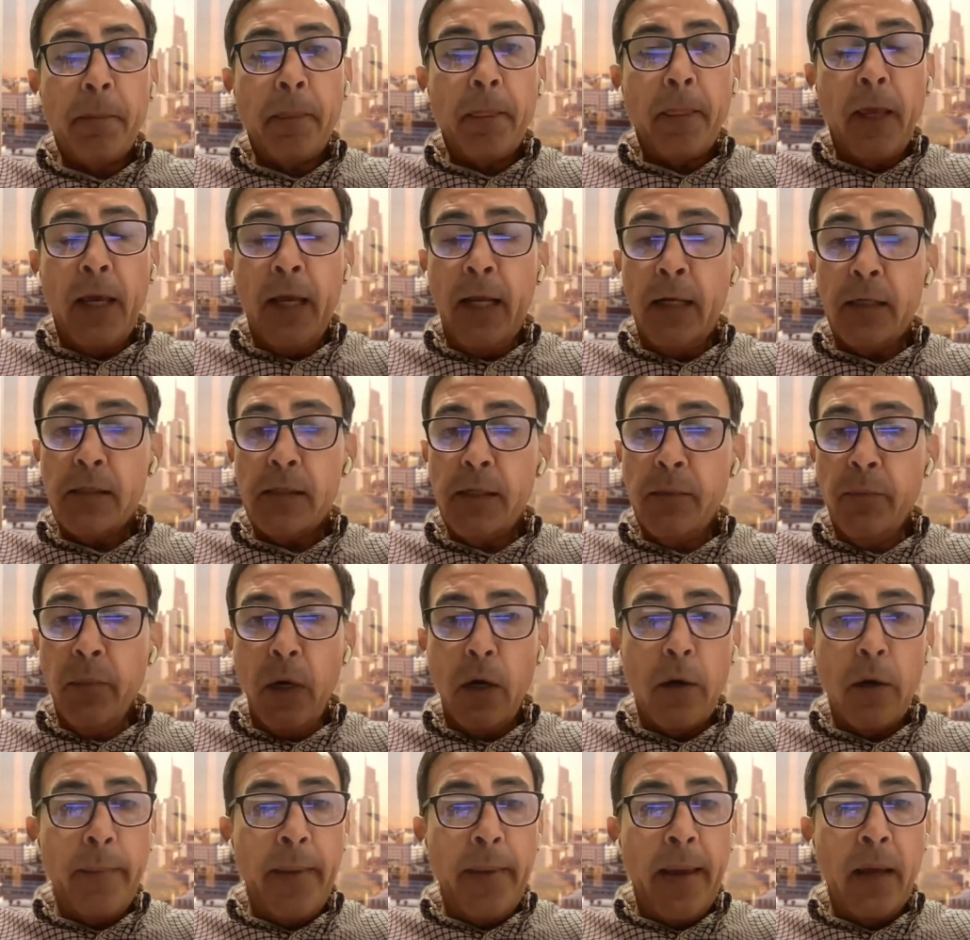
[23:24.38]
In a
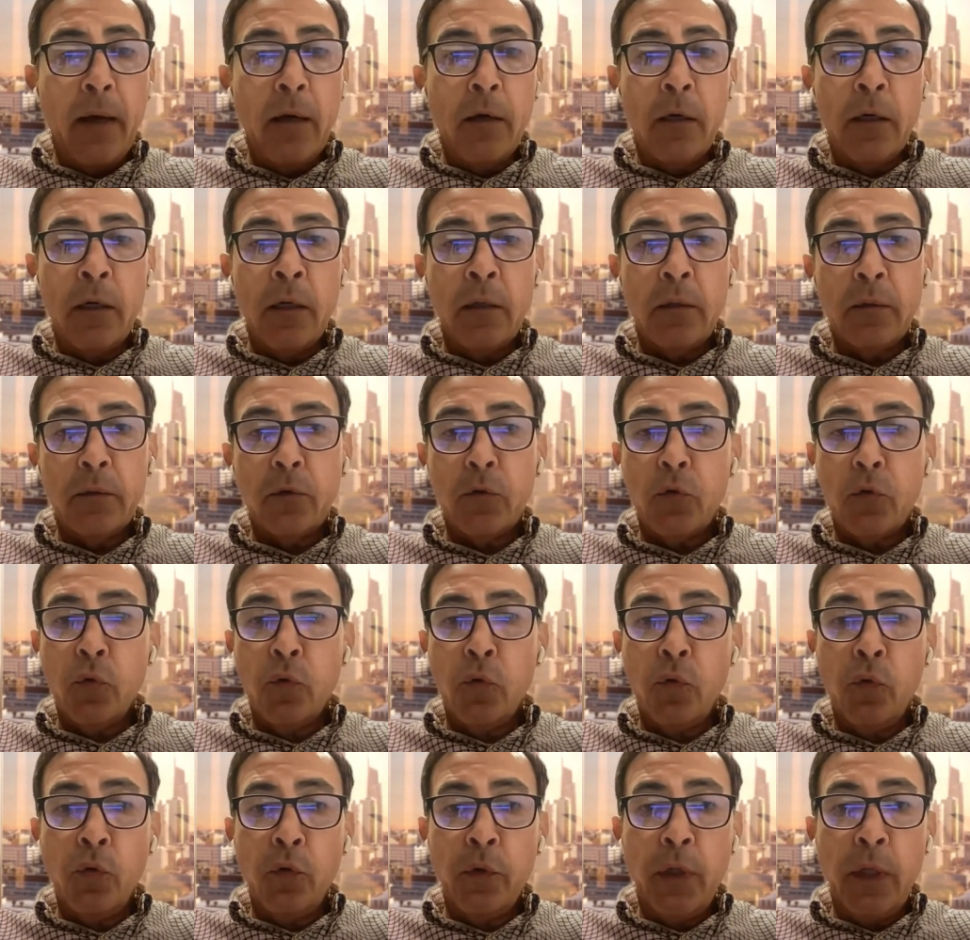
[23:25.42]
similar manner
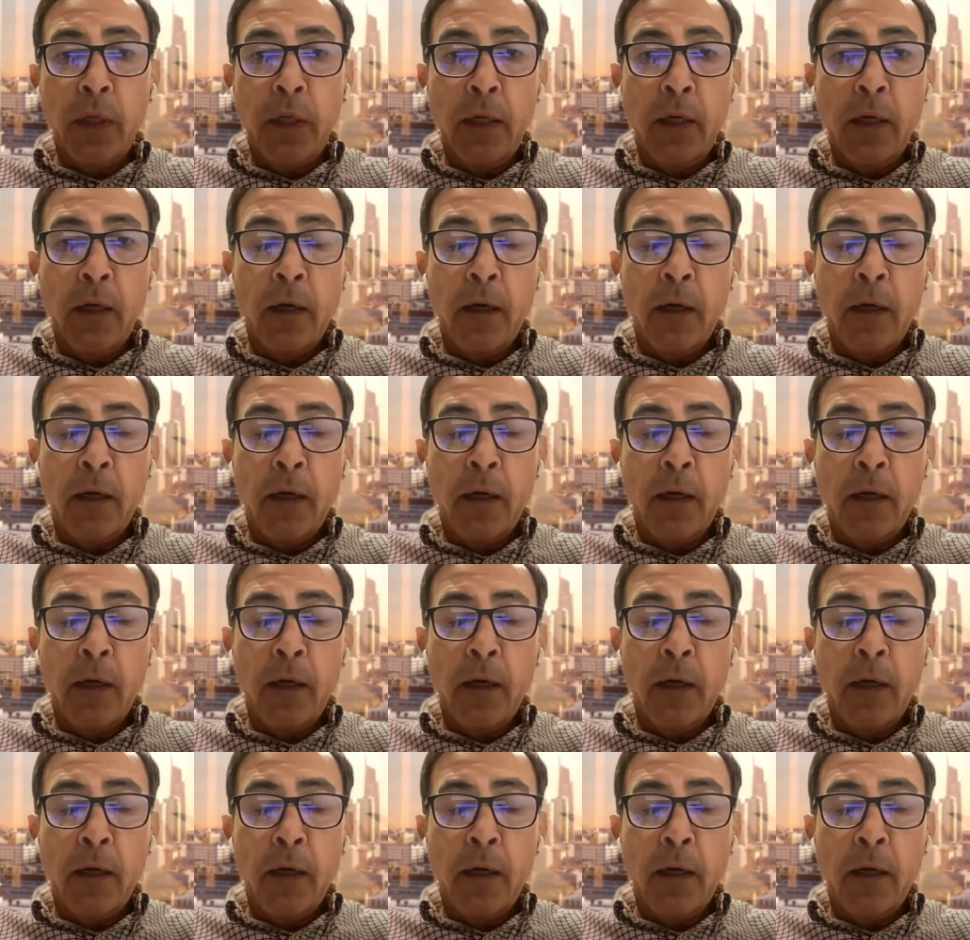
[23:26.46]
to the